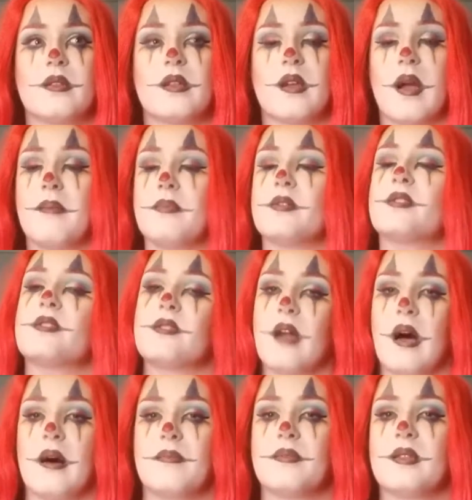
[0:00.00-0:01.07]
the couple
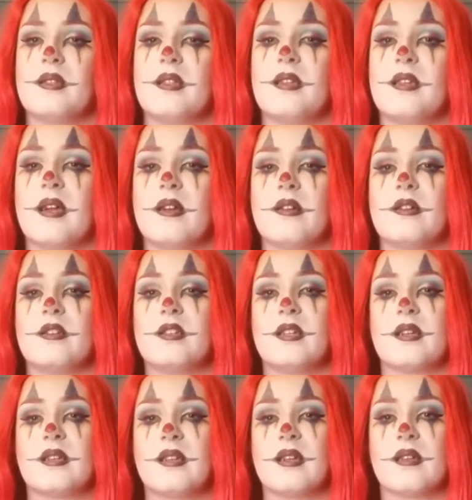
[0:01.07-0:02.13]
stopped, and they heard a
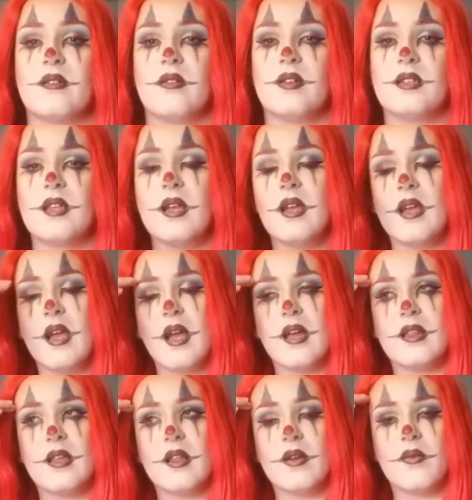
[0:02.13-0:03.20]
tick tick noise,
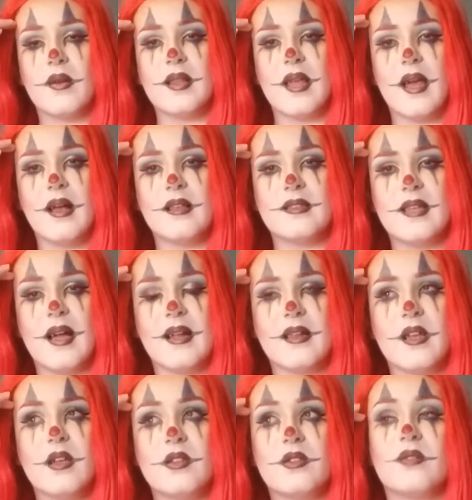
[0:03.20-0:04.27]
and they're like, what the hell is
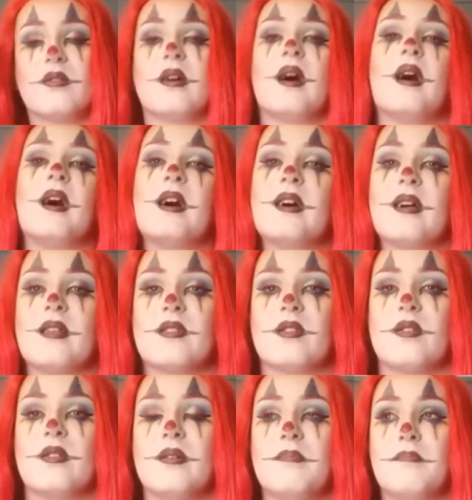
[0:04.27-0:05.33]
that? So
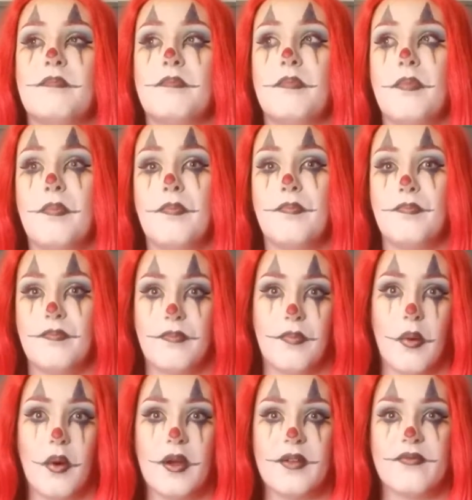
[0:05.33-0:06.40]
the
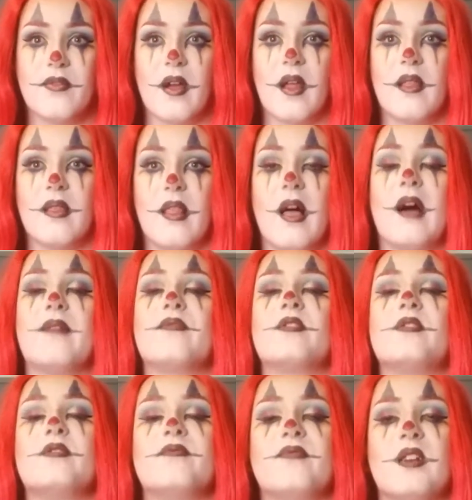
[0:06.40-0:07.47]
boyfriend left
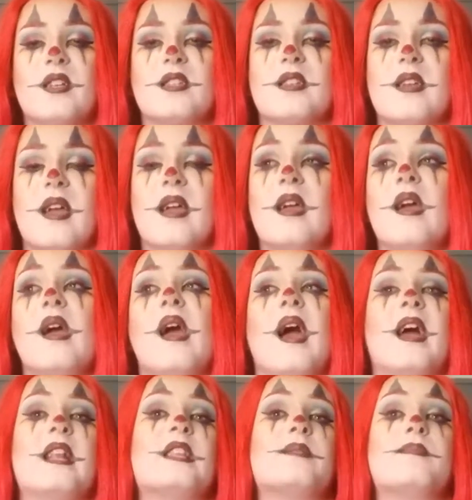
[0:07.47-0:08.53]
to investigate,
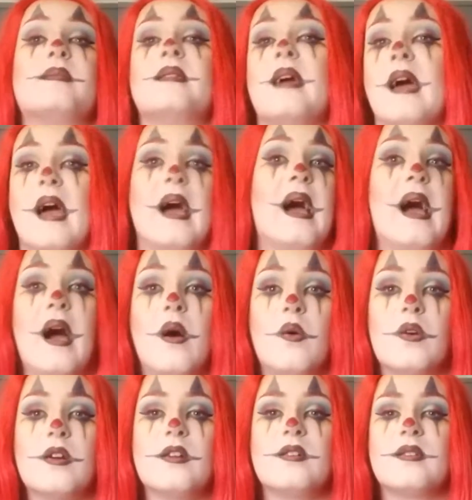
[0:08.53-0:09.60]
and it's been
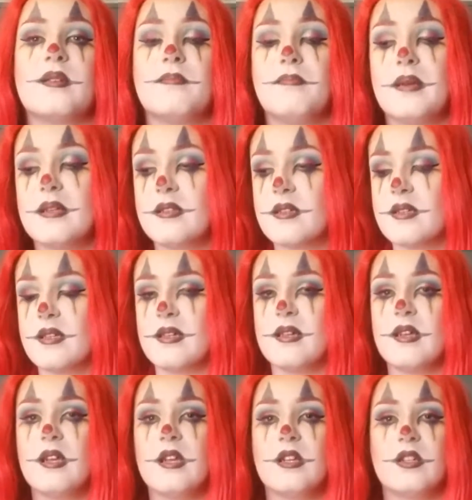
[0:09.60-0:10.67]
hours, and
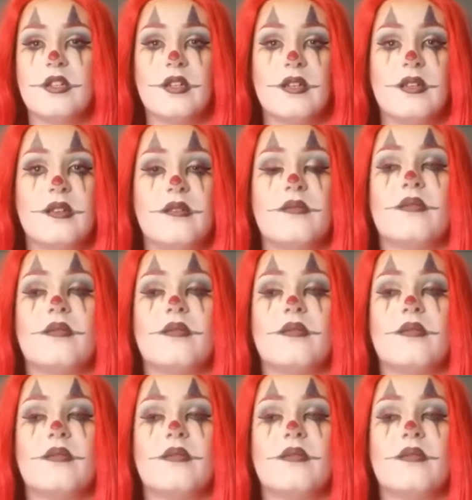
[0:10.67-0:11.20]
basically the